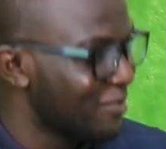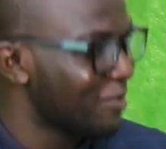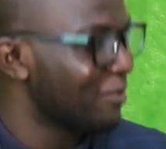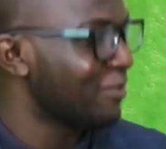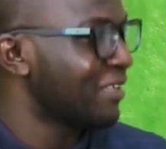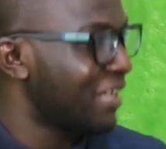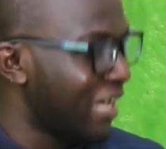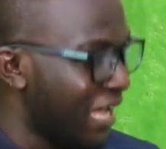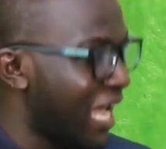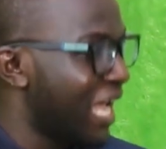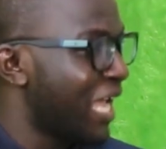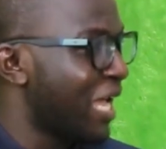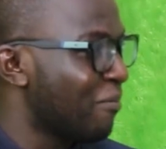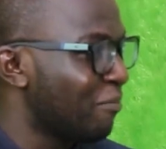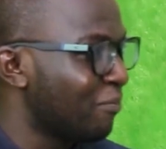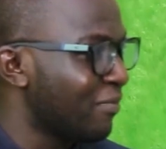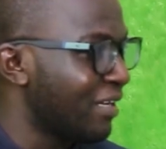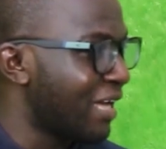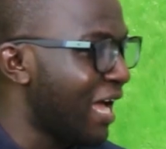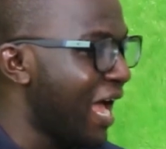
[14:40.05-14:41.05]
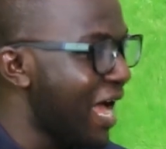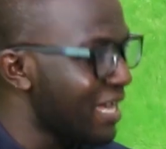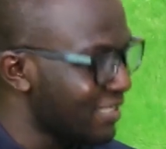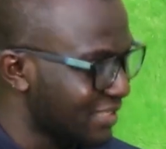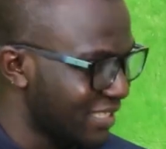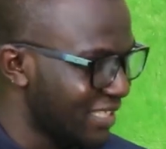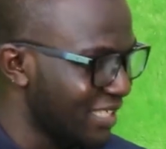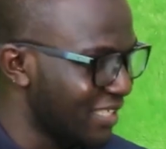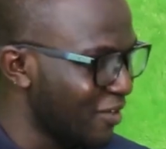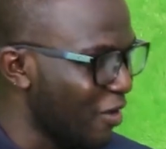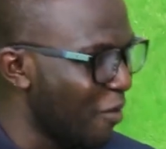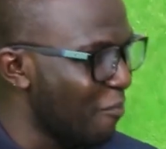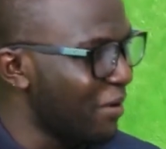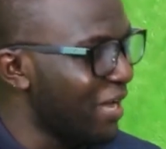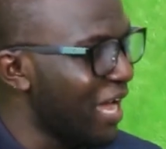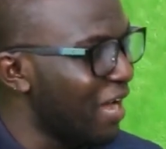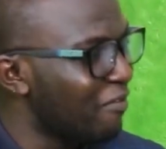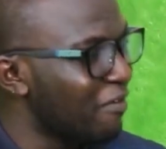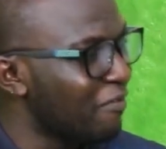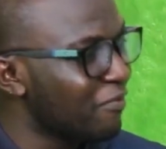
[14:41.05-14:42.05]
So I am asking on
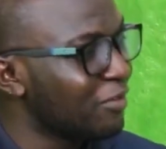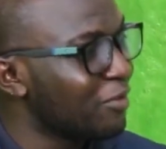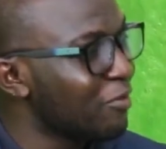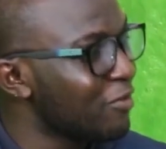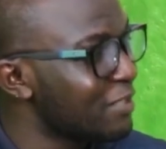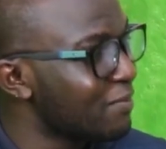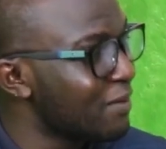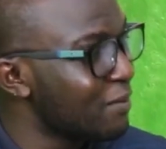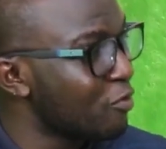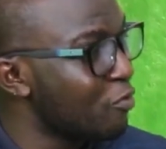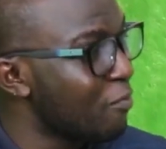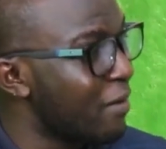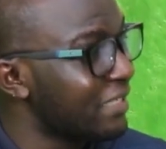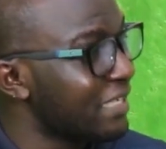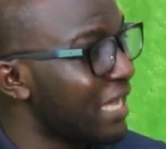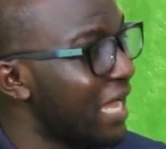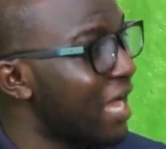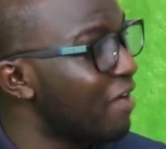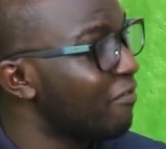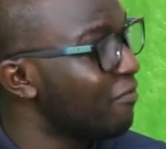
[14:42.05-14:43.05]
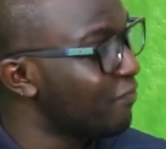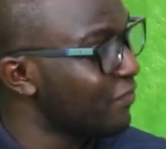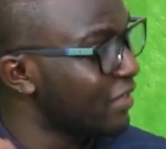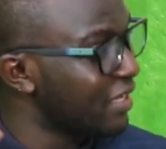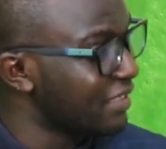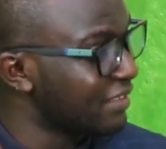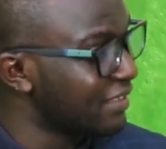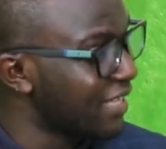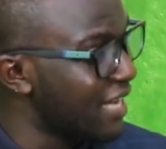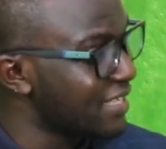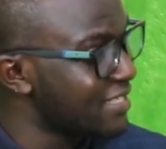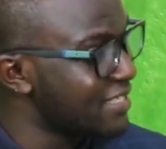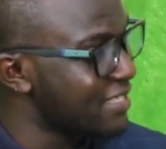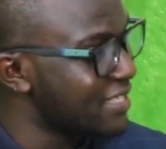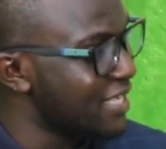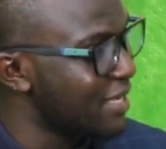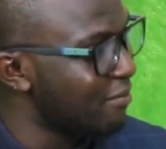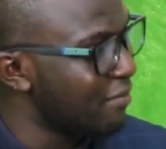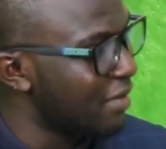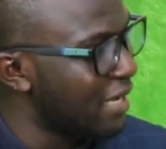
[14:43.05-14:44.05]
behalf of those people who might have that
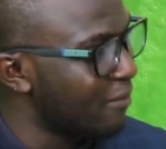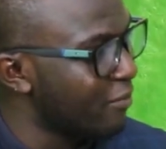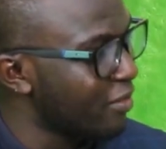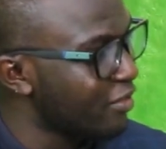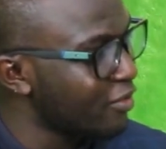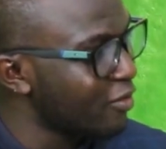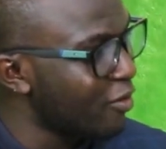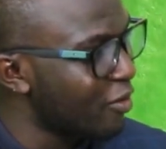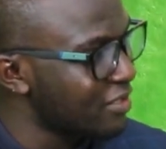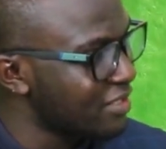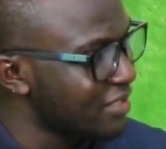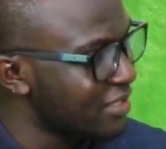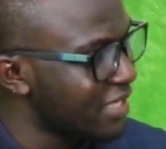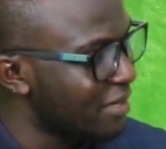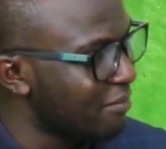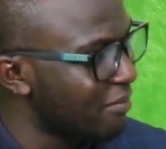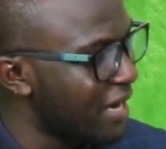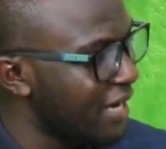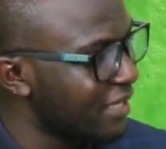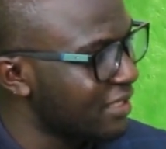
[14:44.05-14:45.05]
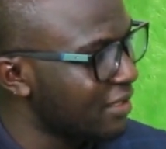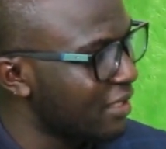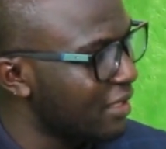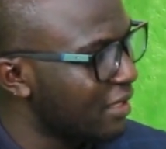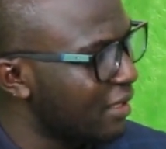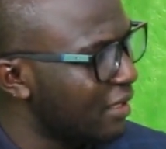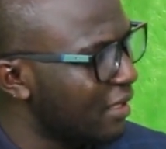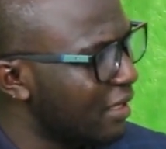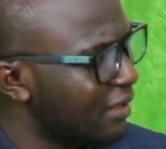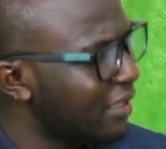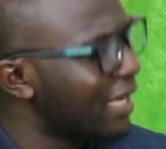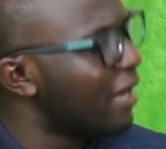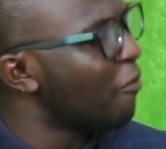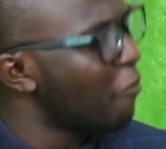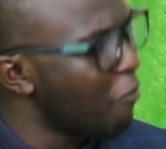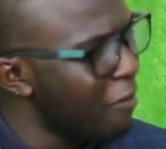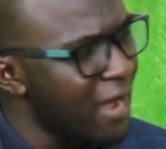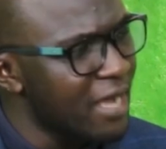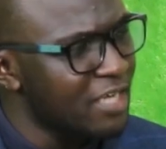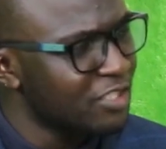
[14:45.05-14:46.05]
same thought in their mind, that
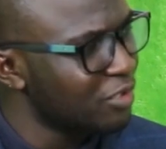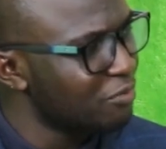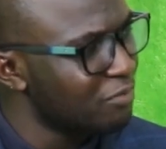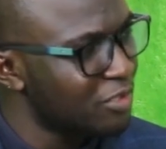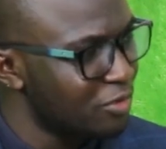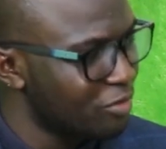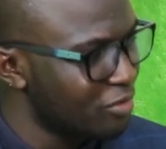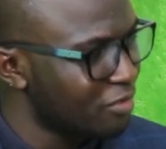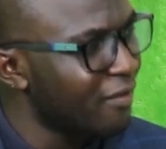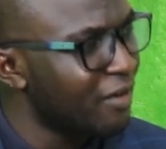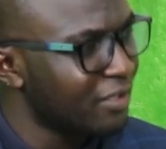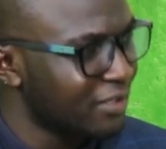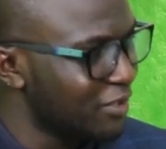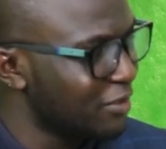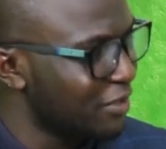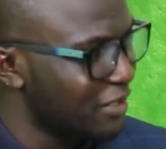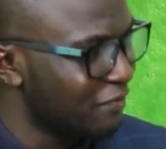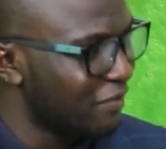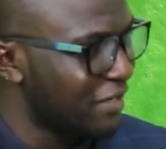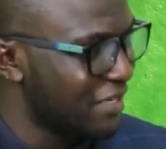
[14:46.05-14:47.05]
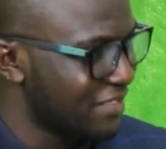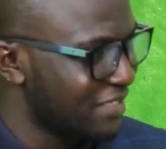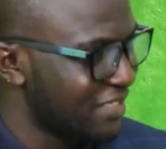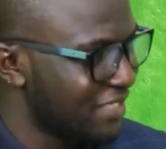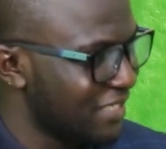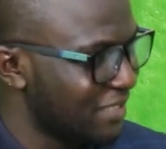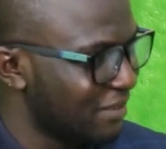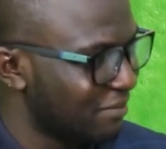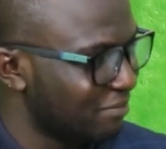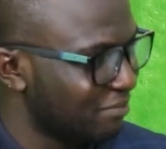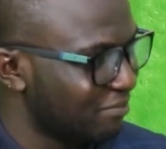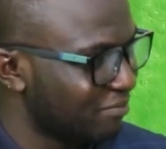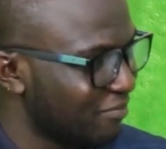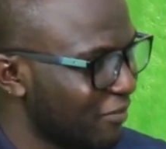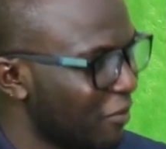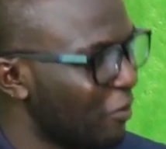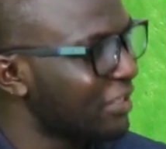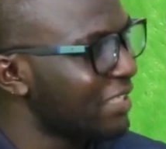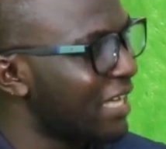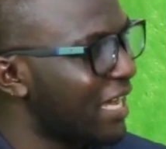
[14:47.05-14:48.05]
why should we choose Fountain University
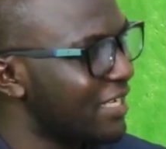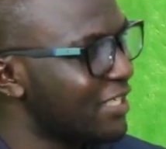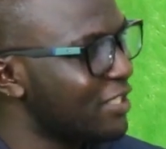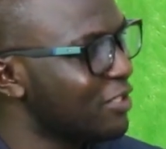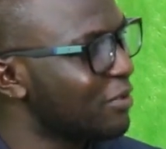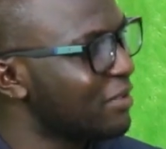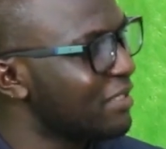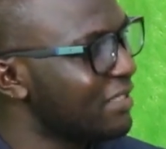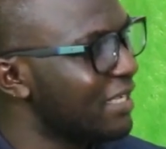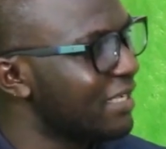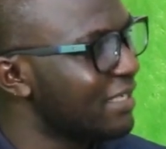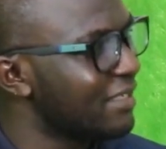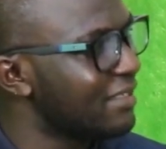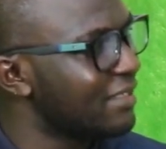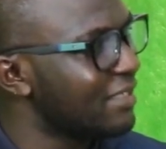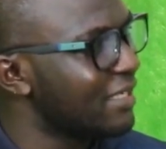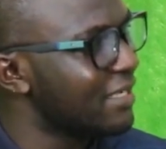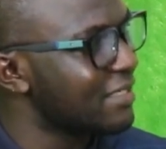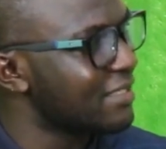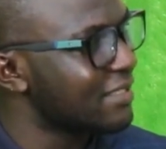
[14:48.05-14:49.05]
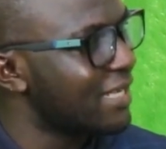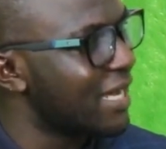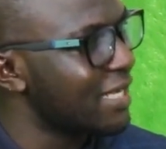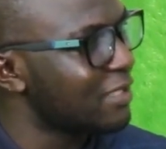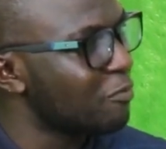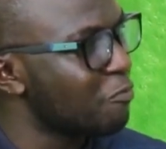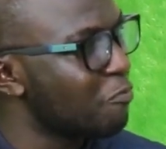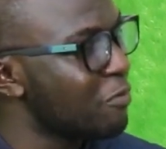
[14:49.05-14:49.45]
What are the unique things that